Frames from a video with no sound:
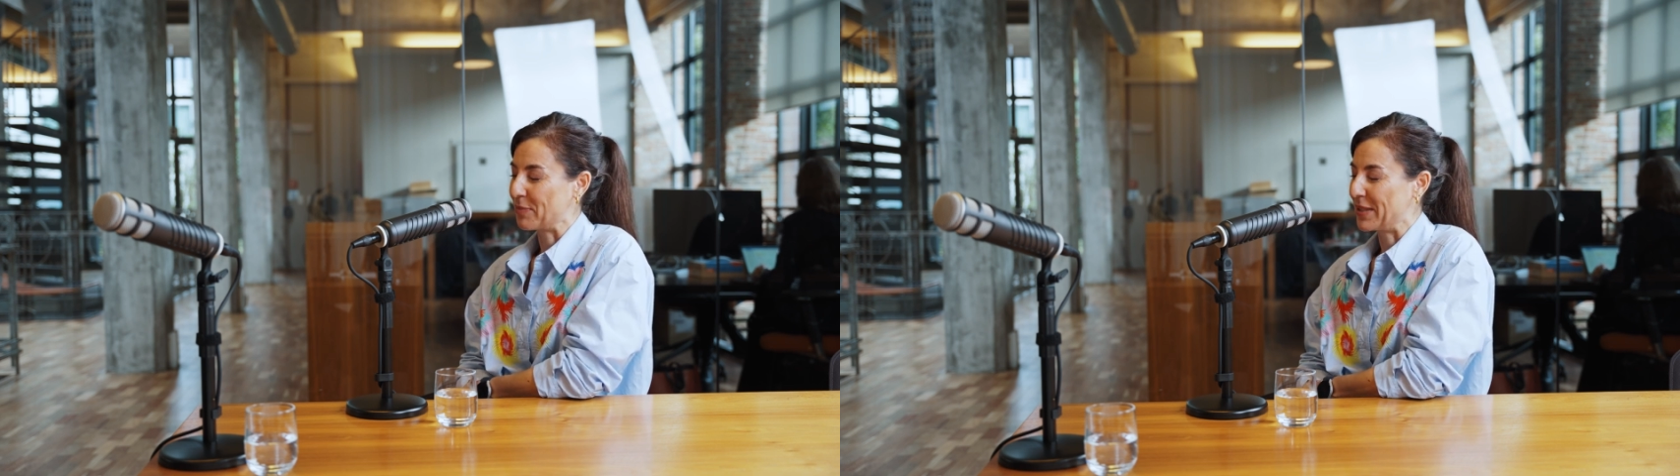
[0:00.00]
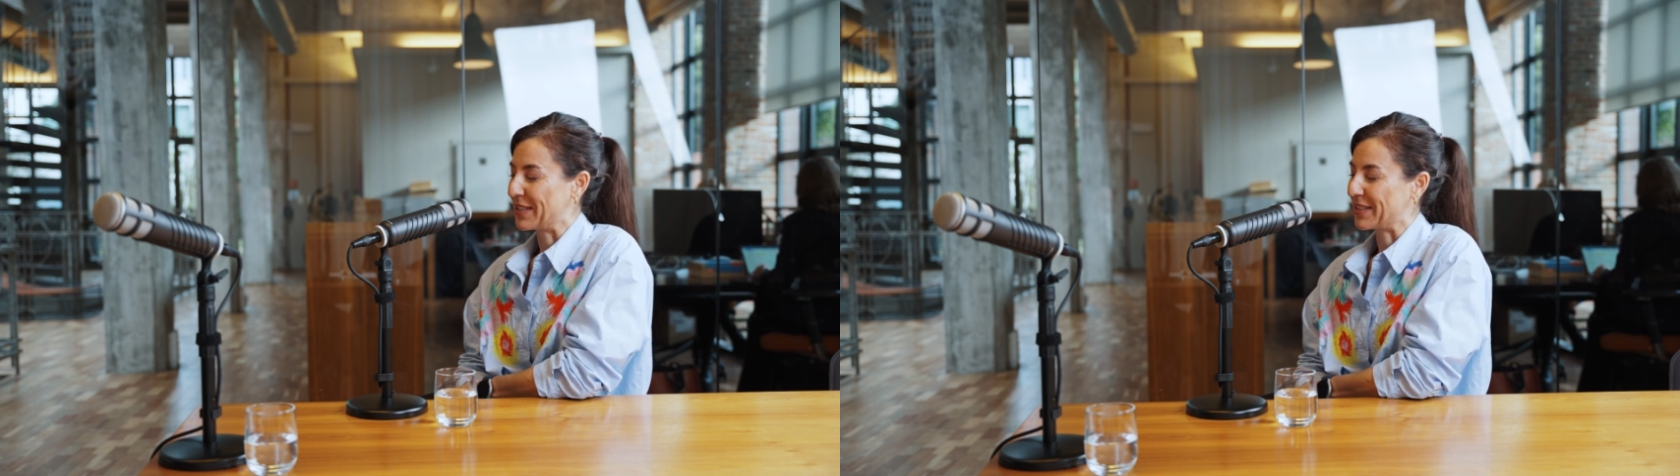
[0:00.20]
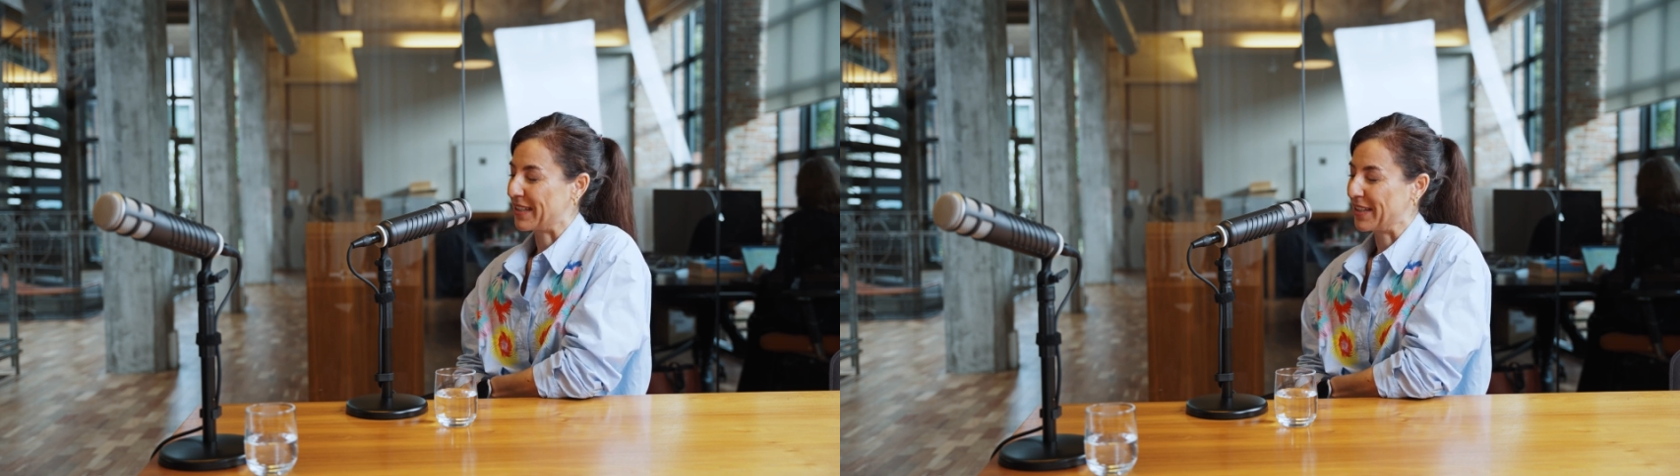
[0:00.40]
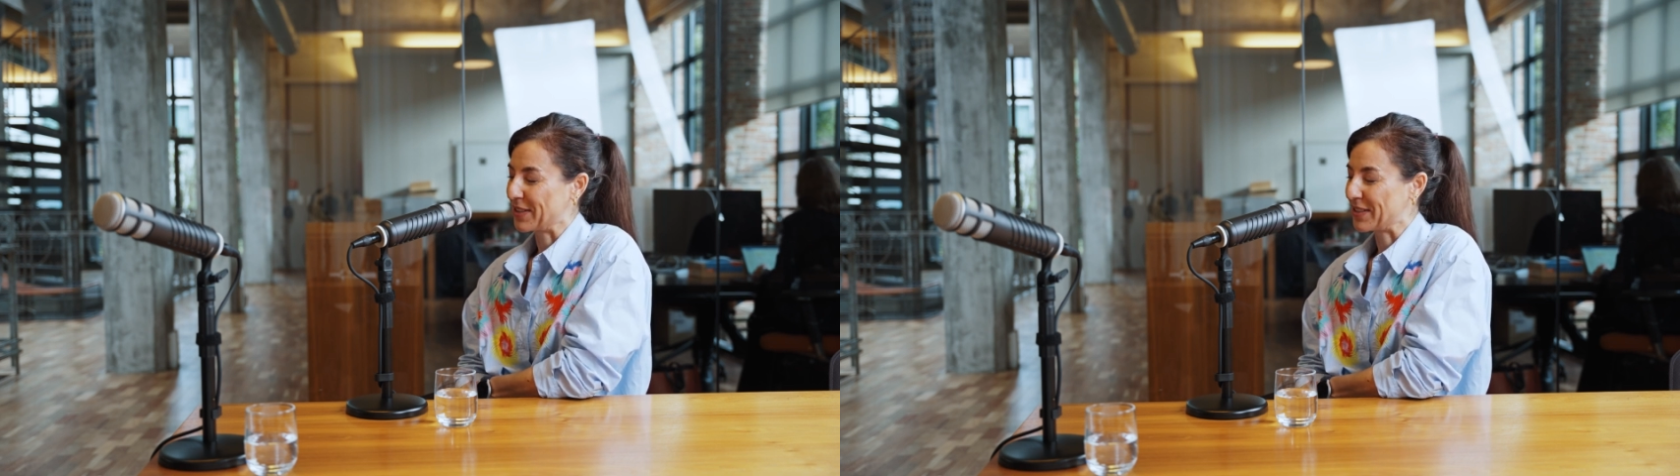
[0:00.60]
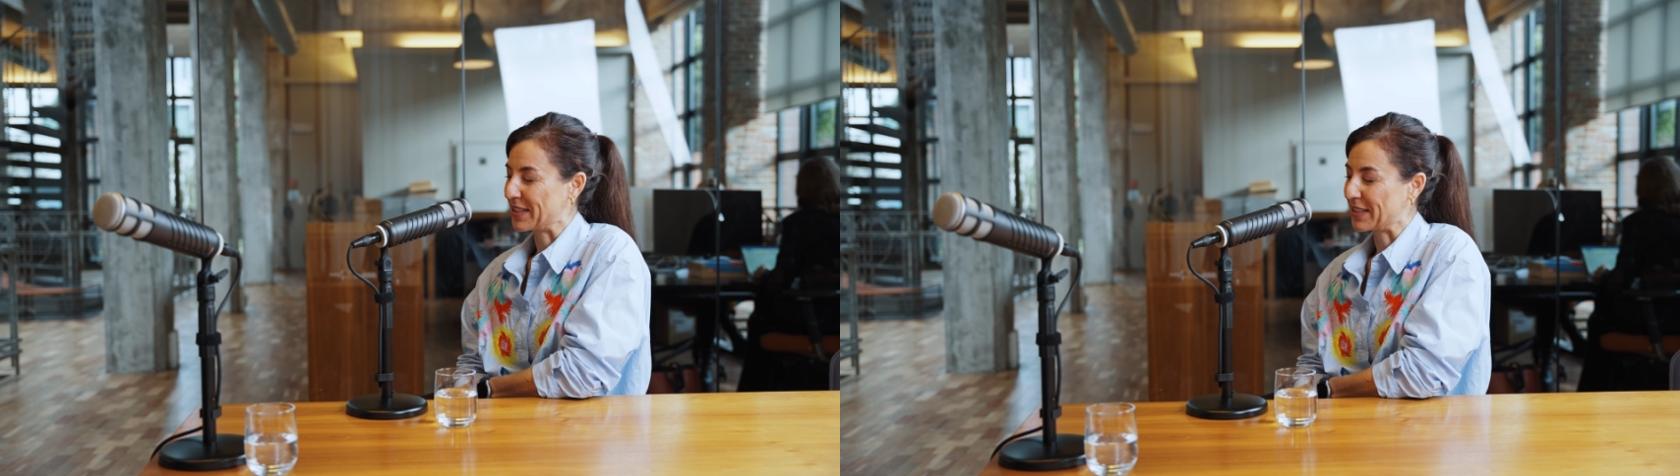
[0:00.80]
be
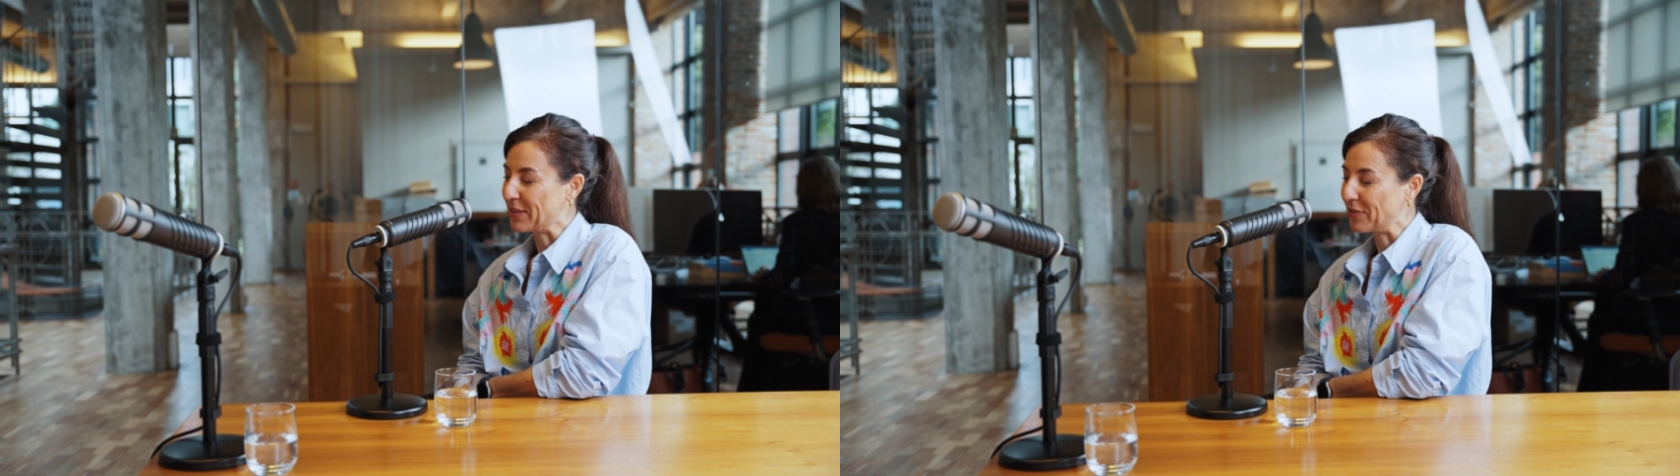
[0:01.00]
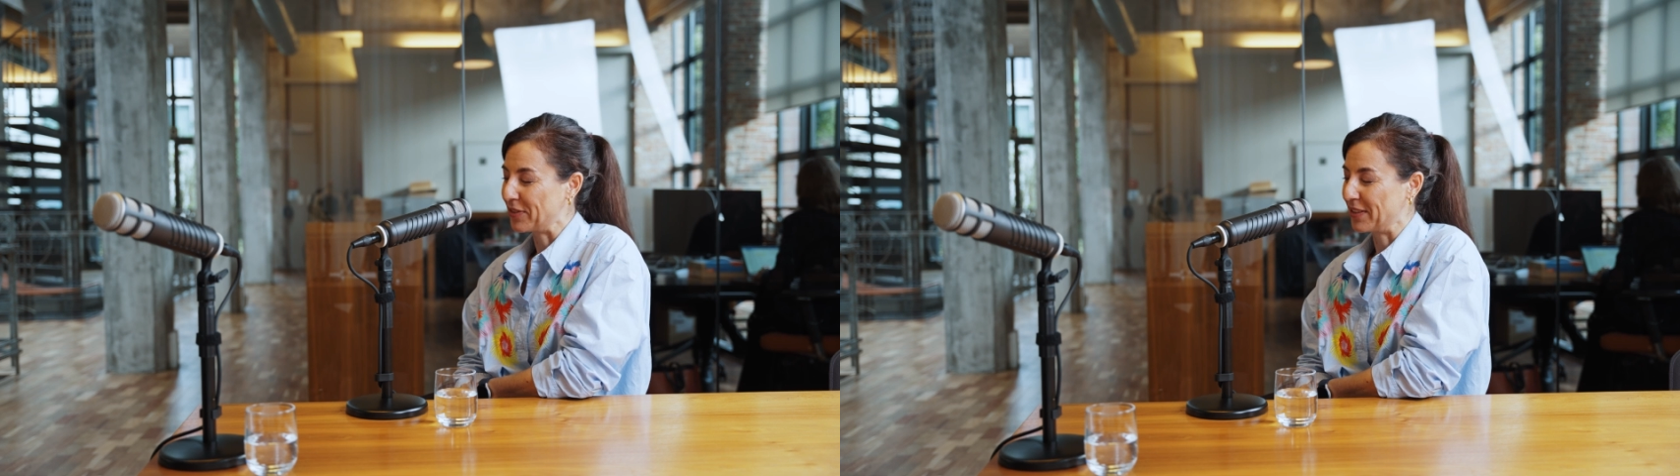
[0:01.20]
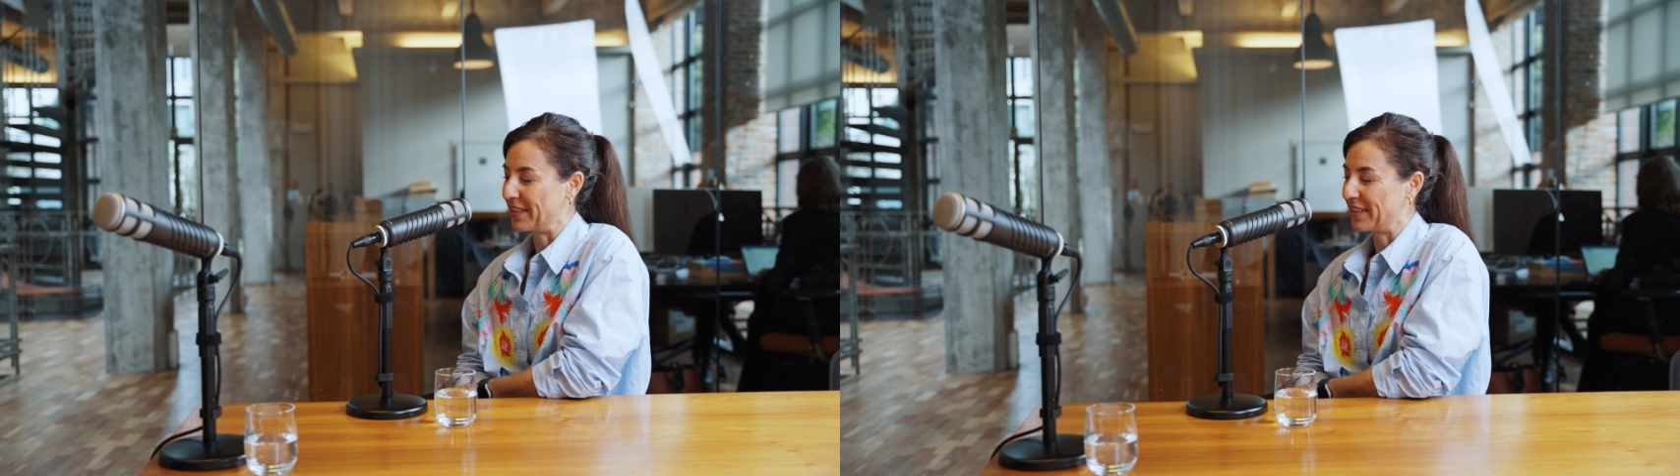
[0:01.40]
stiff